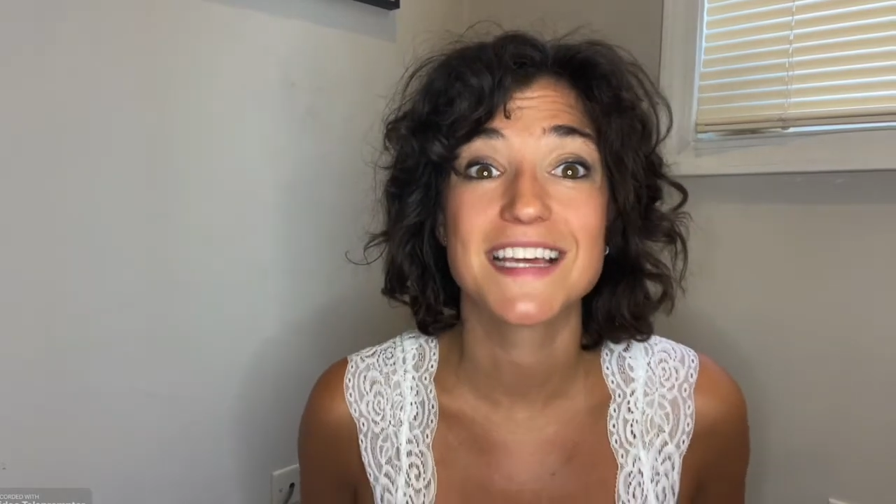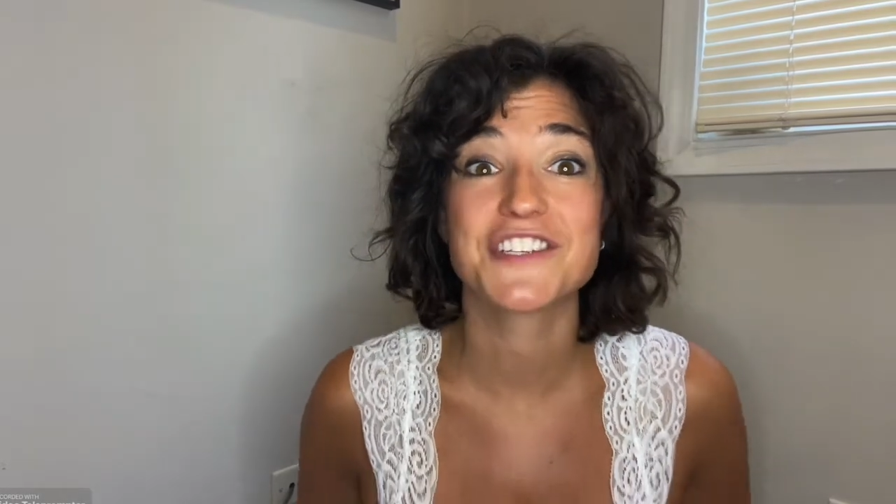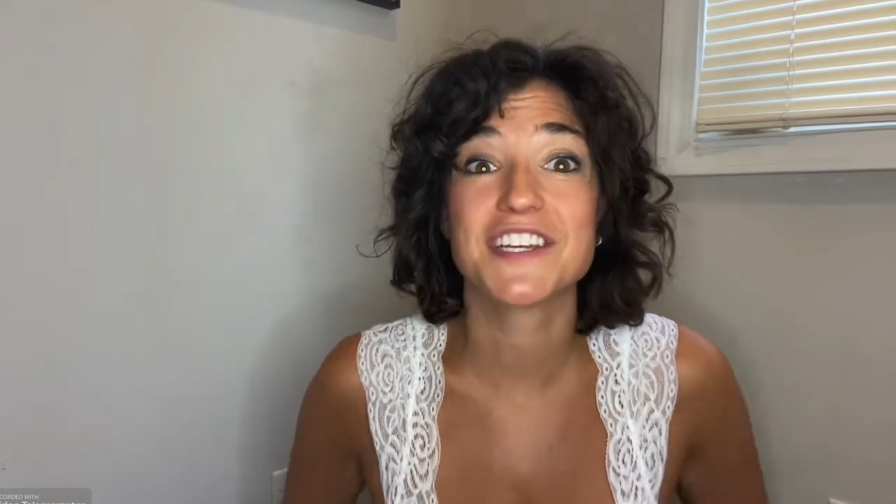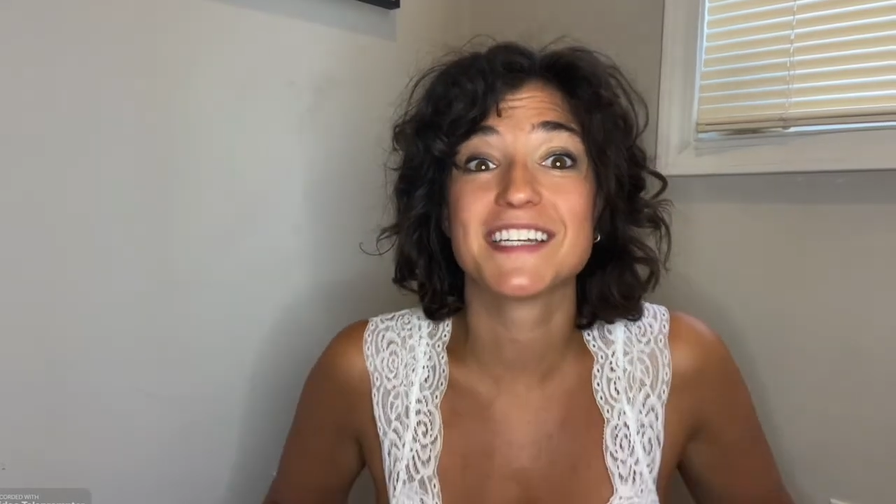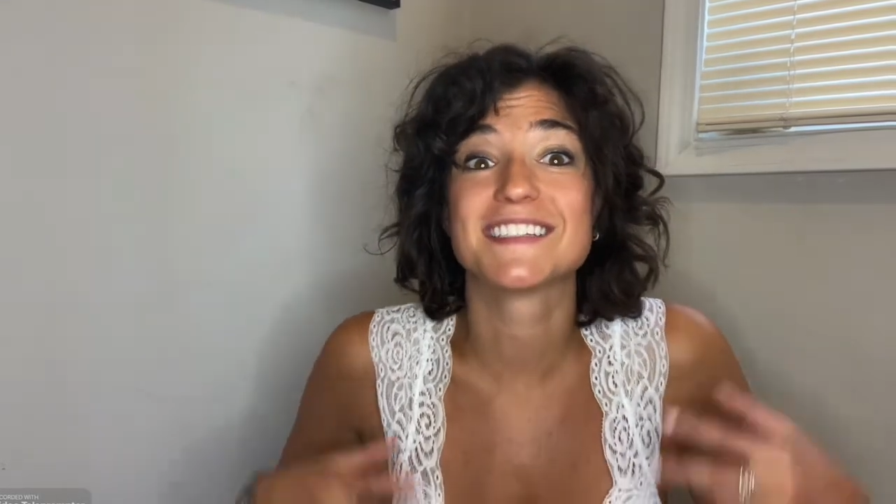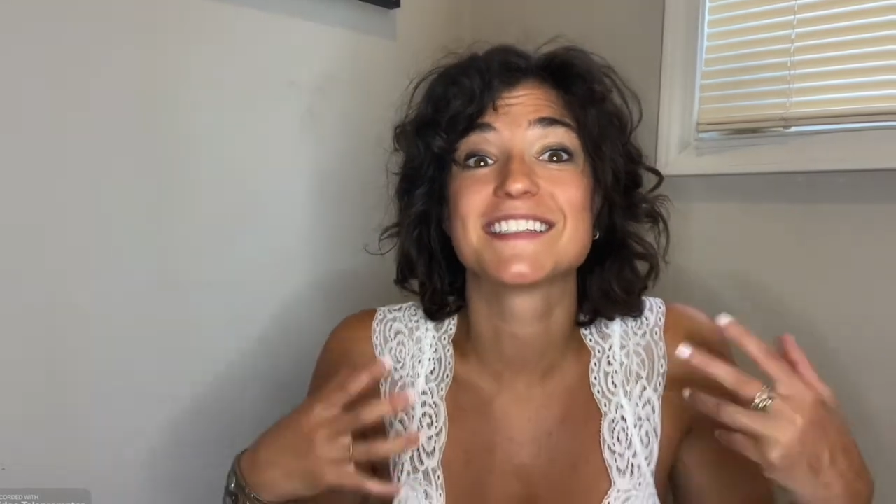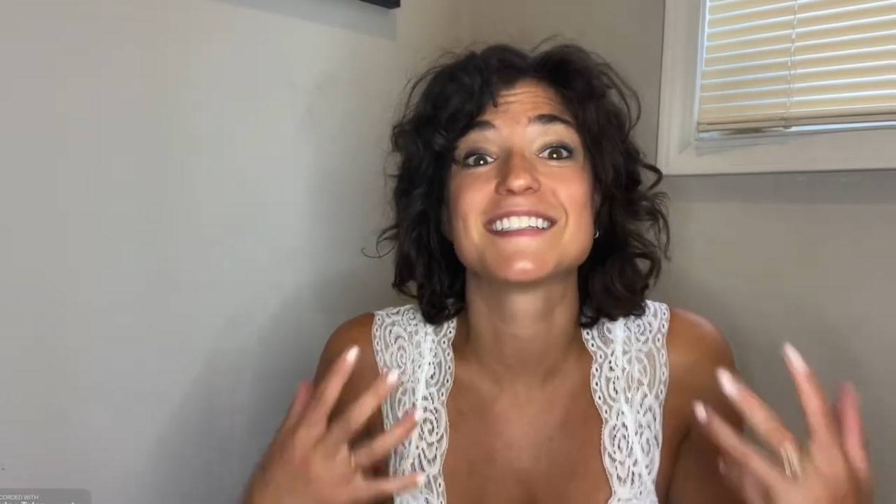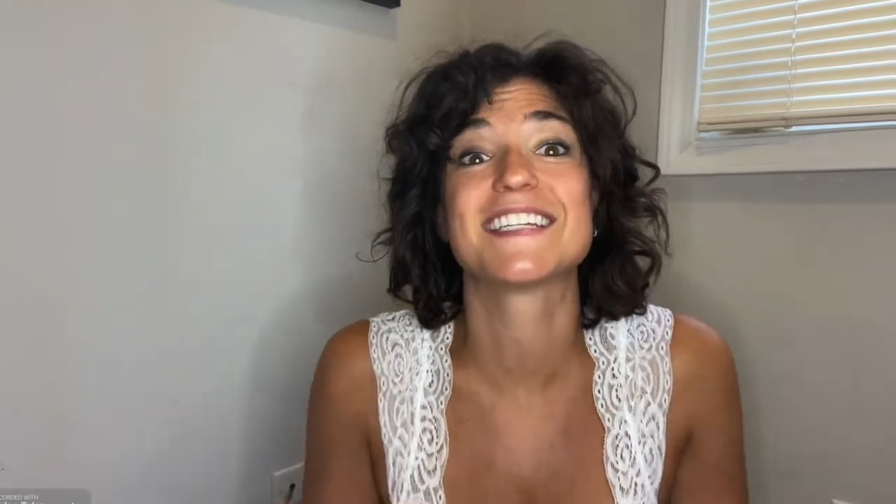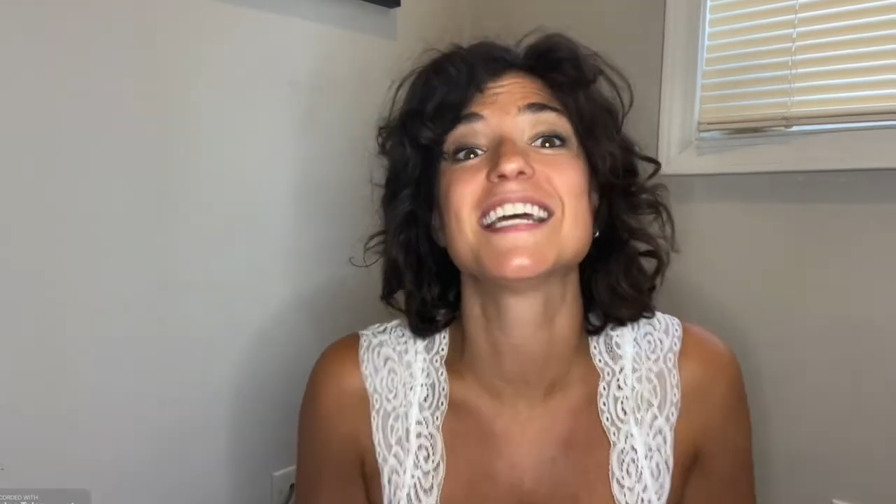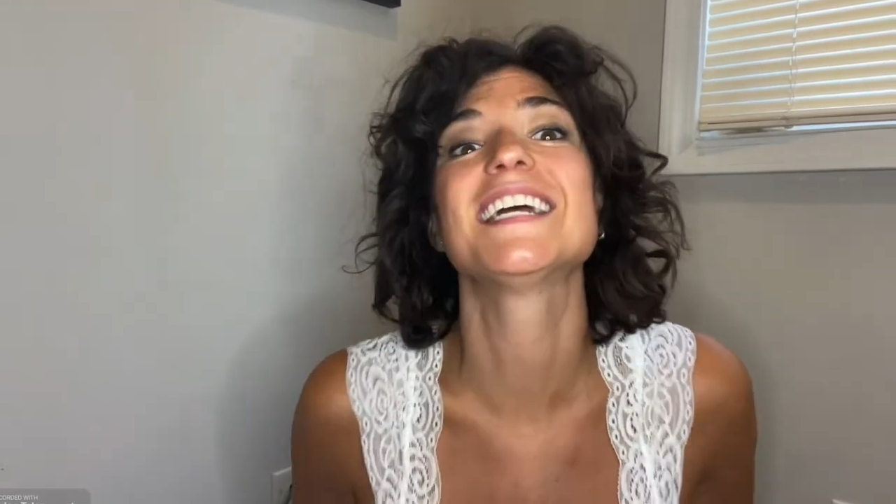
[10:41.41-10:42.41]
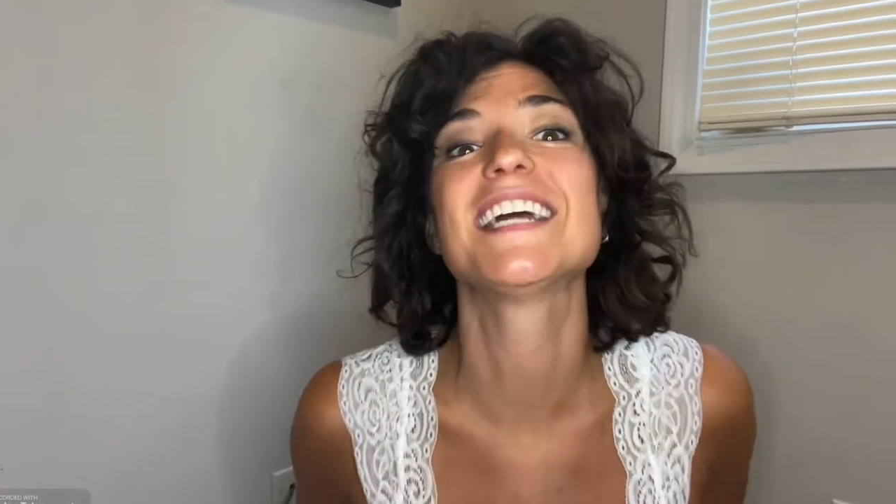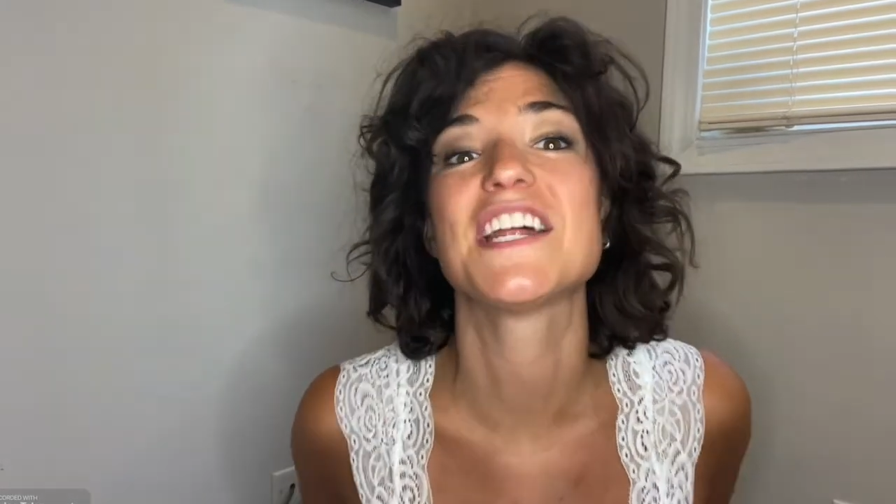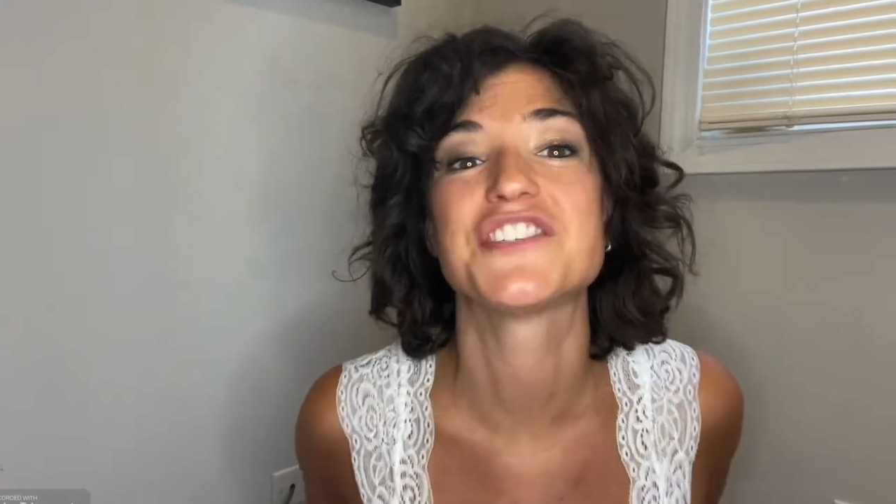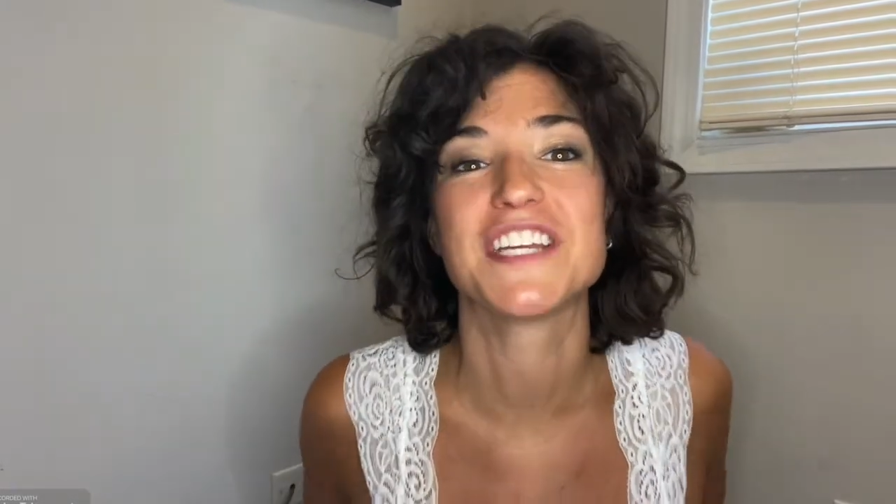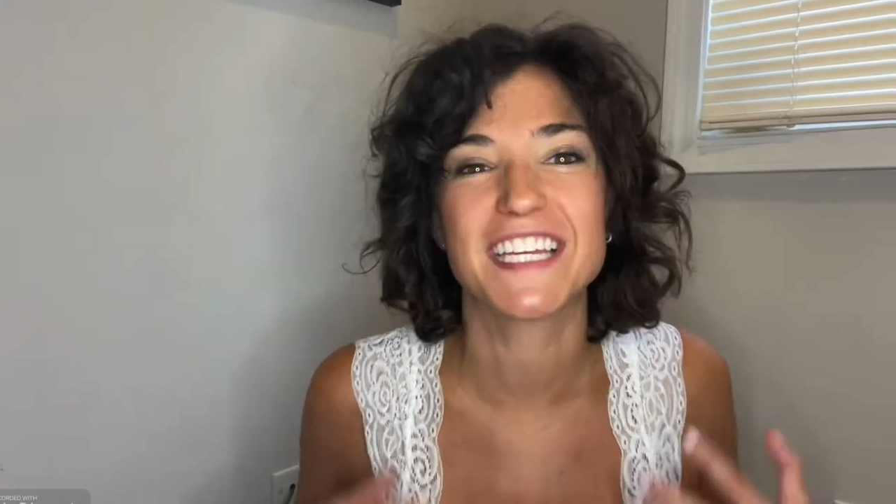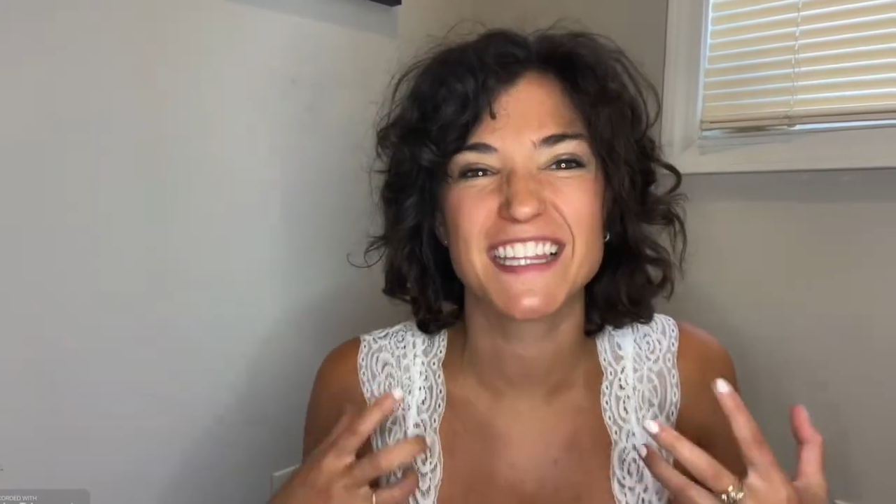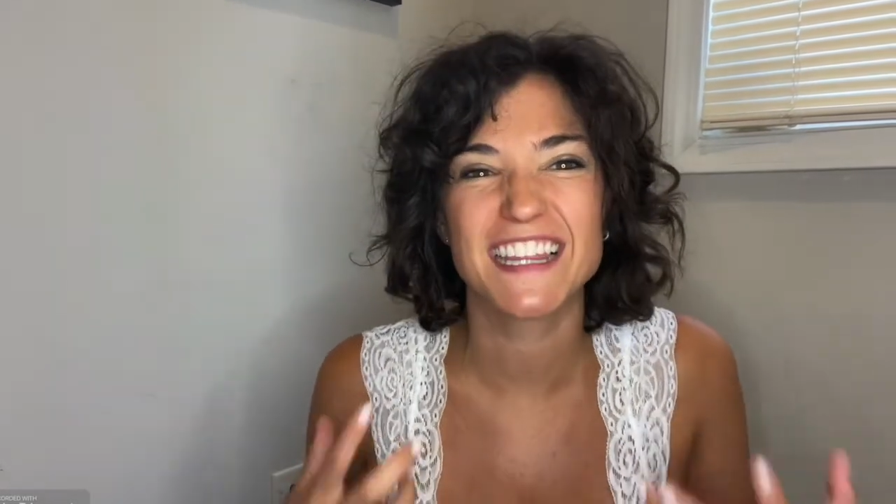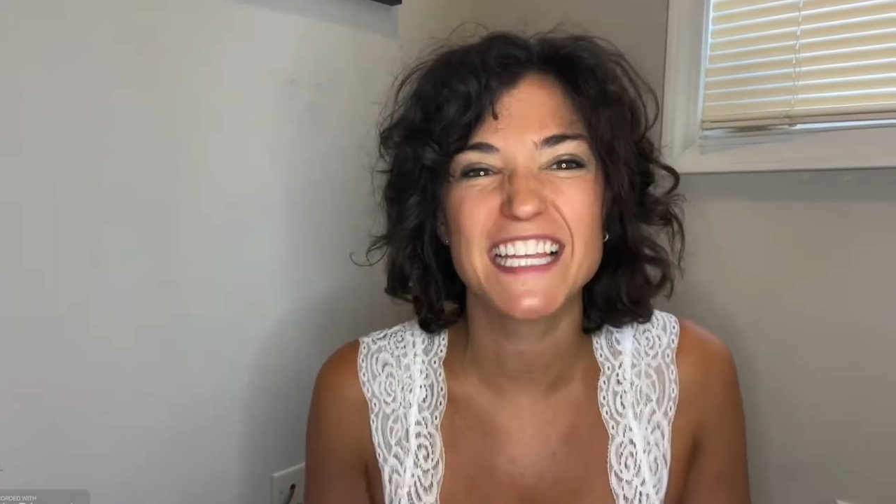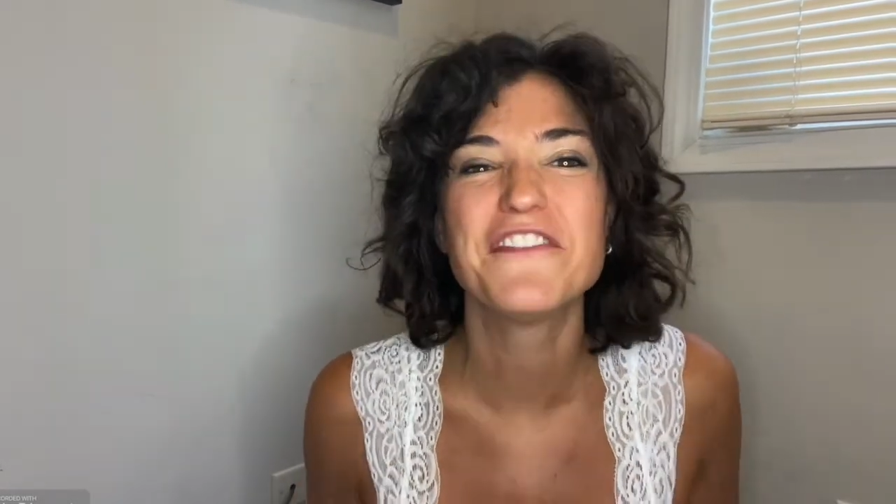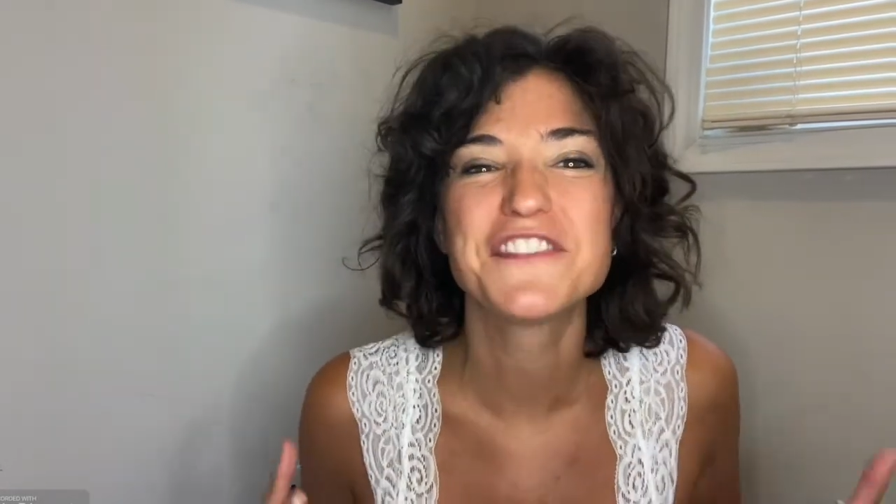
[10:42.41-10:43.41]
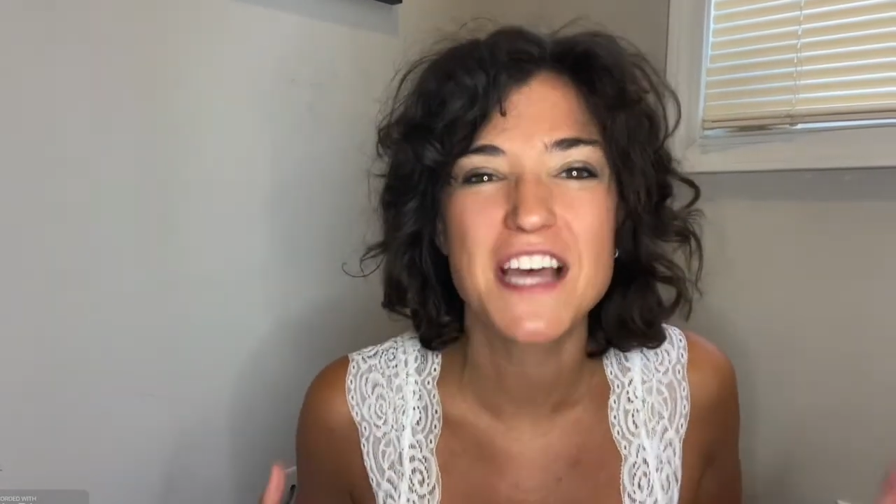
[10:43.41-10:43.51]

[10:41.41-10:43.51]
that she can sing and she can lift